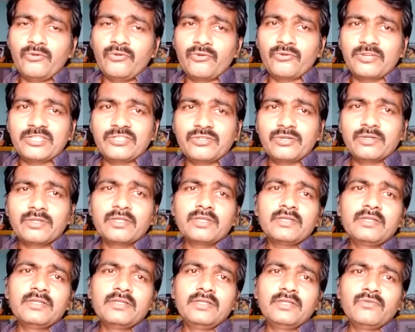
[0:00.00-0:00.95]

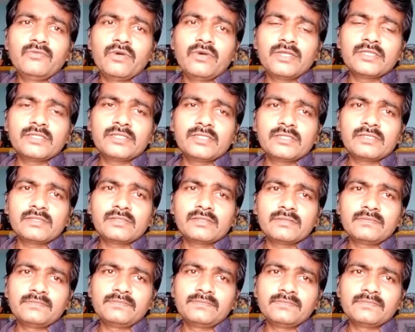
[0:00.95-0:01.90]
rhetorical
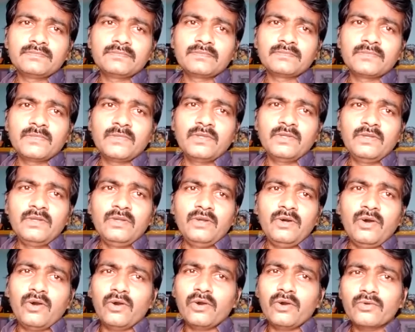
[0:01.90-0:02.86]
devices,
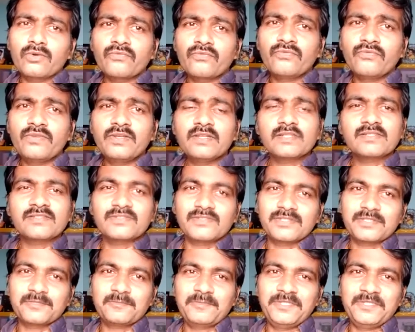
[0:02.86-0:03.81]
or figures
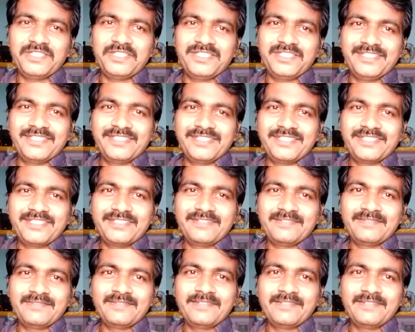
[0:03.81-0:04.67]
of speeches.